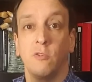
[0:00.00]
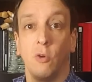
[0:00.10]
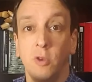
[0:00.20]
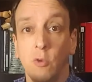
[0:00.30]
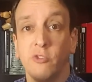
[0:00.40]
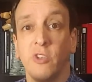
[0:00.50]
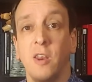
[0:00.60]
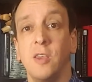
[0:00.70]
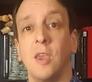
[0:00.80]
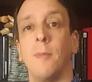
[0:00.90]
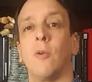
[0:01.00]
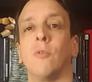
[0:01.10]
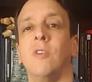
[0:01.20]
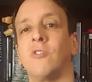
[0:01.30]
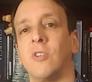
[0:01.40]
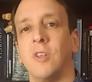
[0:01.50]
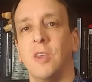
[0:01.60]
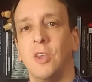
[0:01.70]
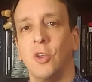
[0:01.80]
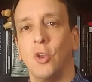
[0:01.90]
So a new study came out
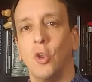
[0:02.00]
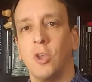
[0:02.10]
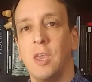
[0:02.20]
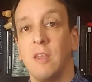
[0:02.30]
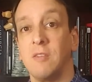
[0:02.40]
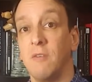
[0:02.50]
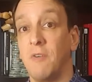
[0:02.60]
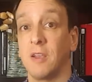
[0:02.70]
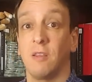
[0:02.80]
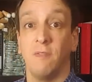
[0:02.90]
recently looking at the effect of